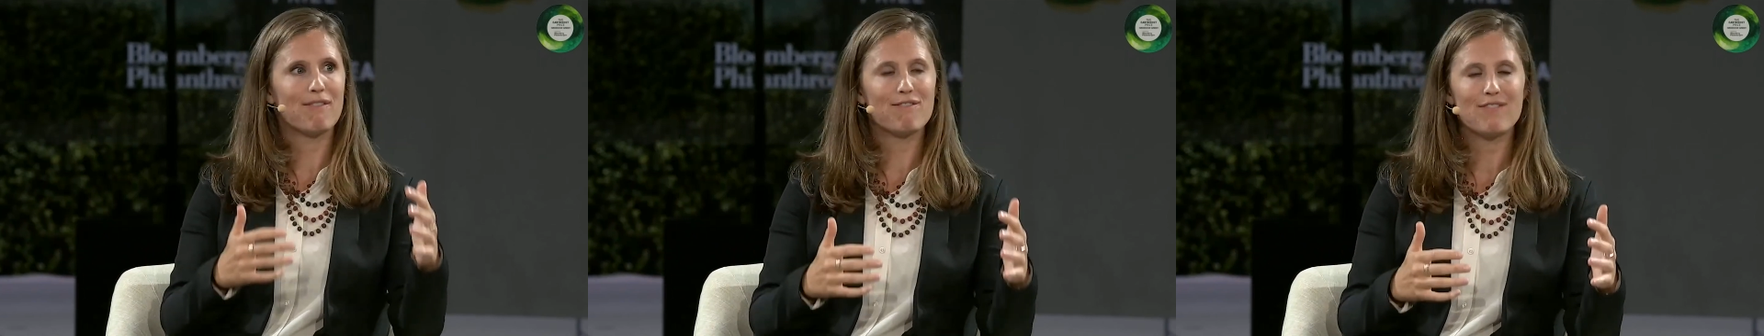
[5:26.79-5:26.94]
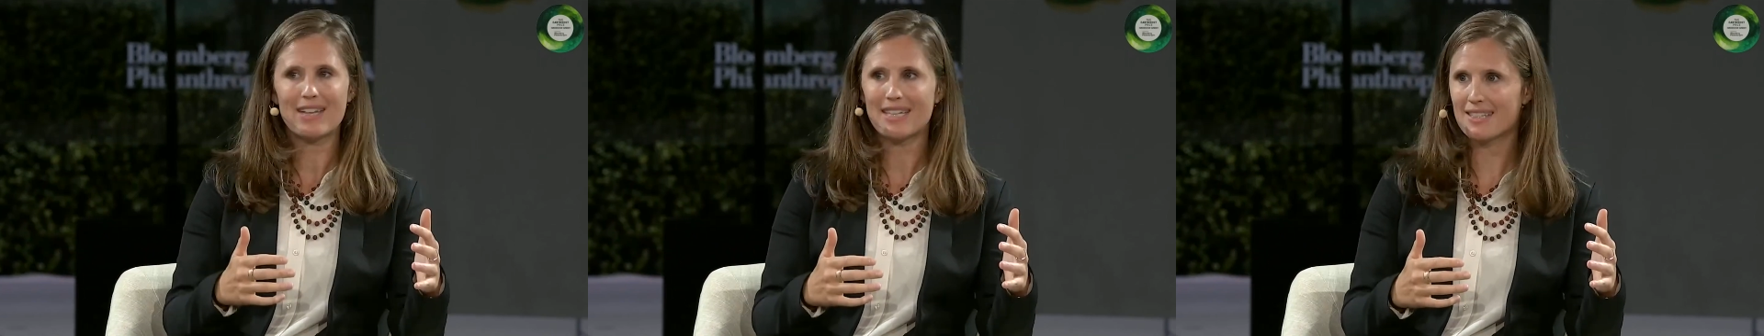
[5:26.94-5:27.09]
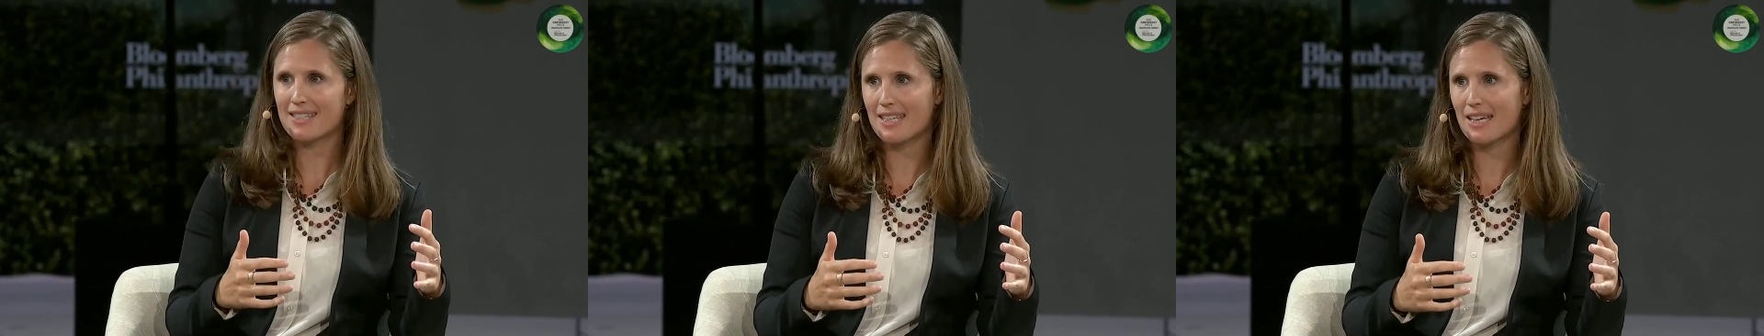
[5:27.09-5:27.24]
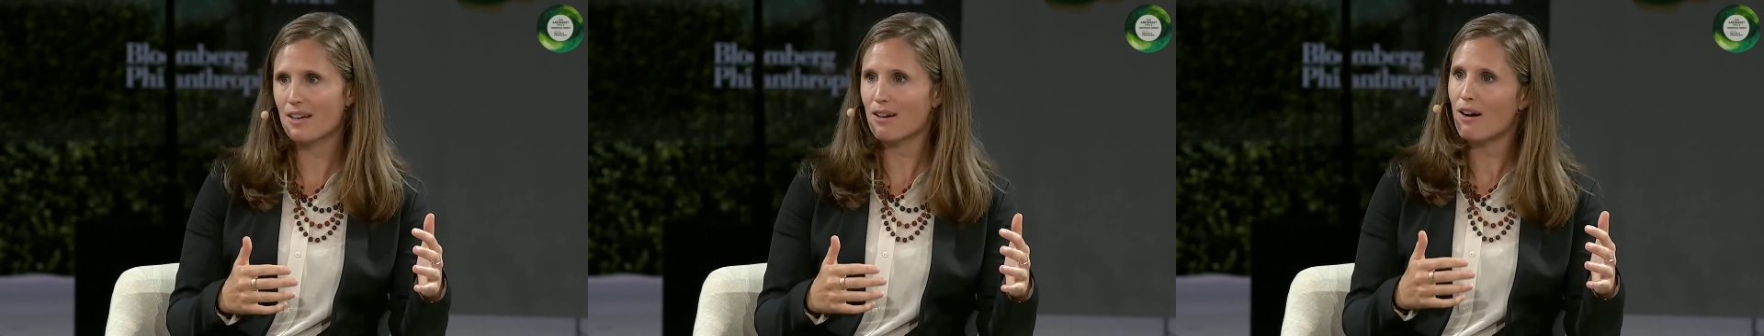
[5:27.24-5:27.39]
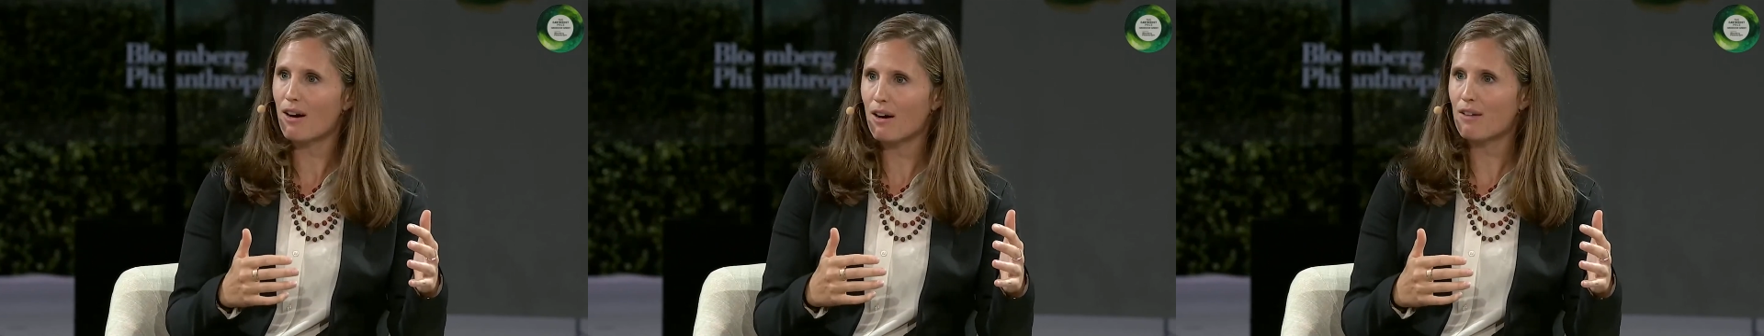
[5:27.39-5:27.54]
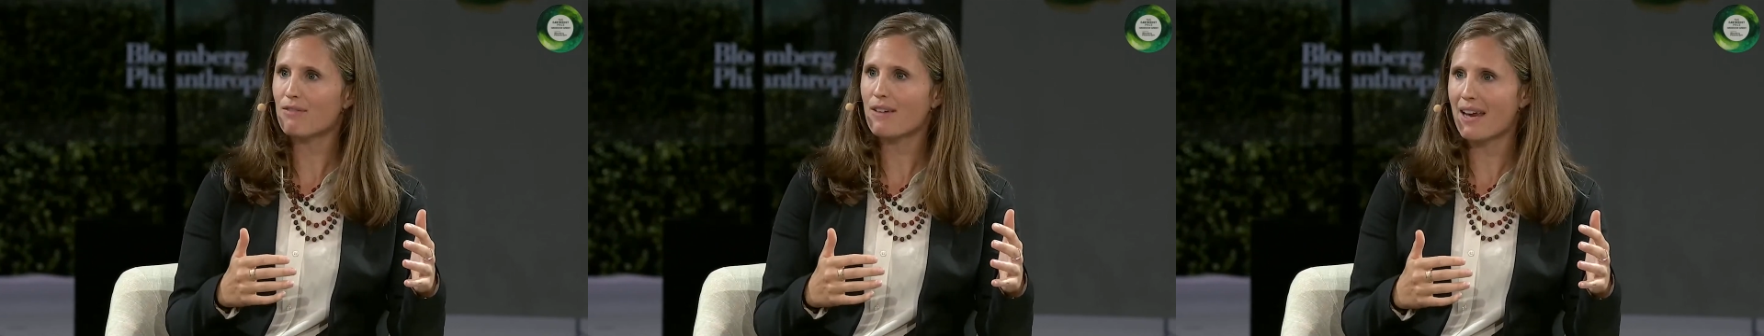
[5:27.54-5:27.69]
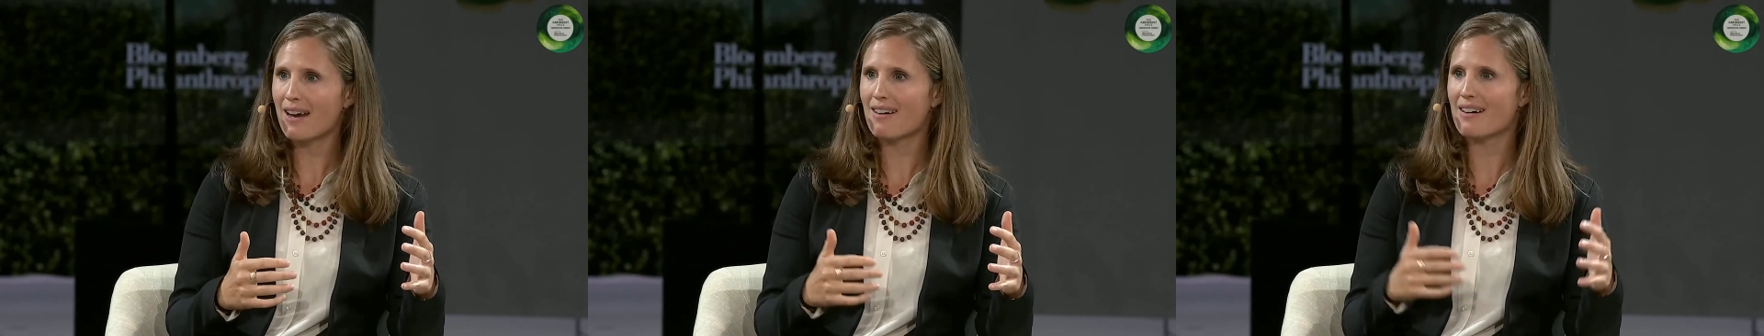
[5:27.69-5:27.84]
fencing
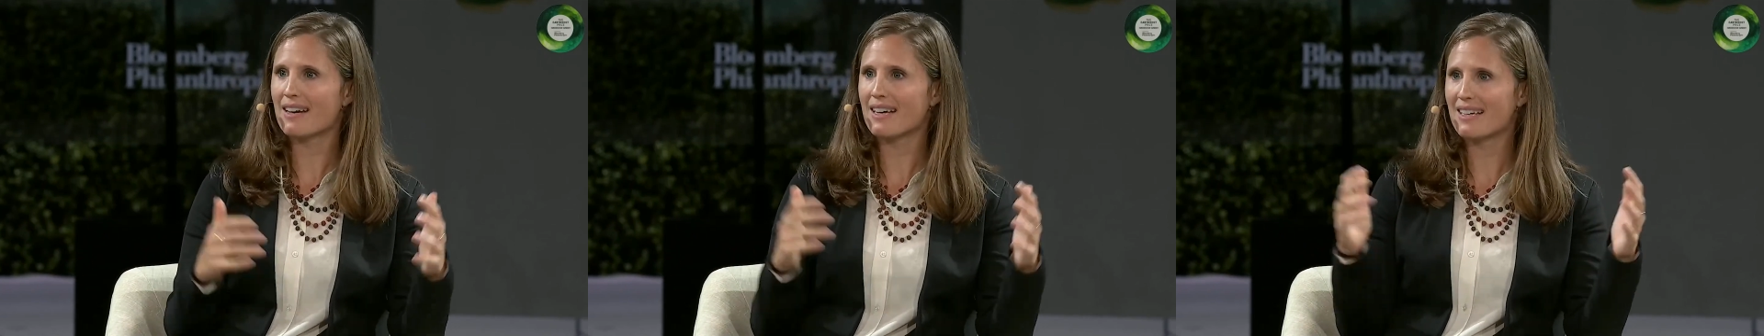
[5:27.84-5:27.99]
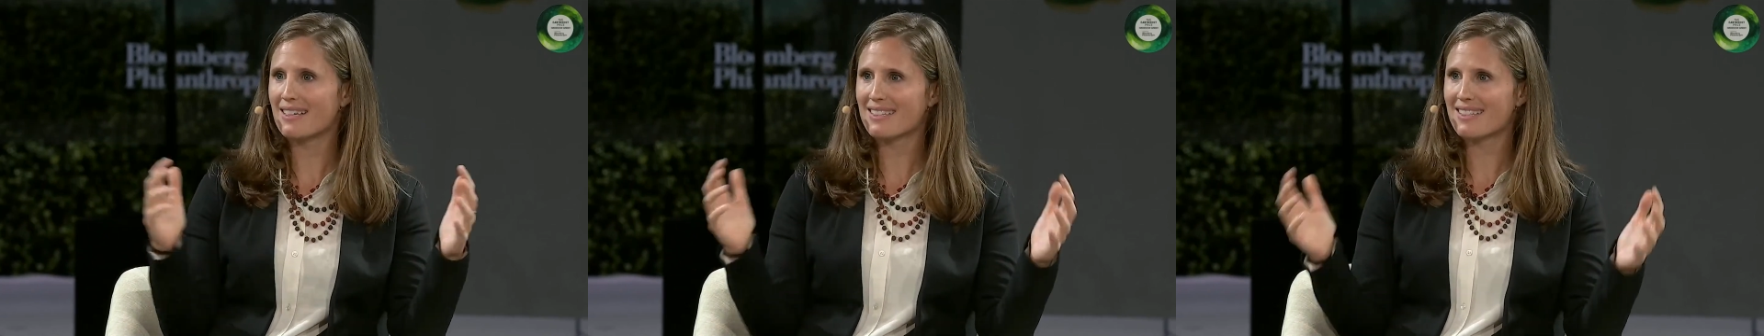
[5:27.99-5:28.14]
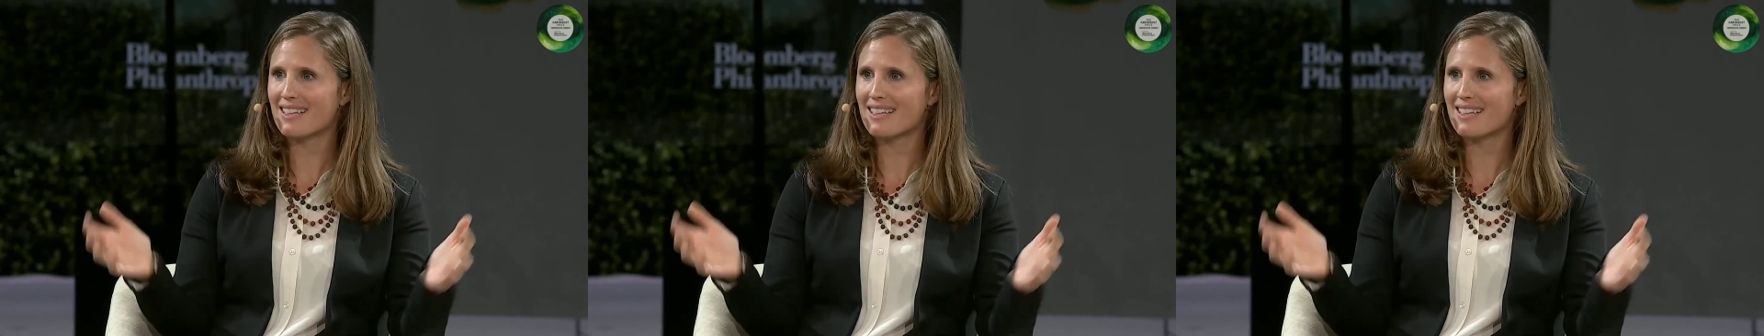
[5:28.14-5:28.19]
off areas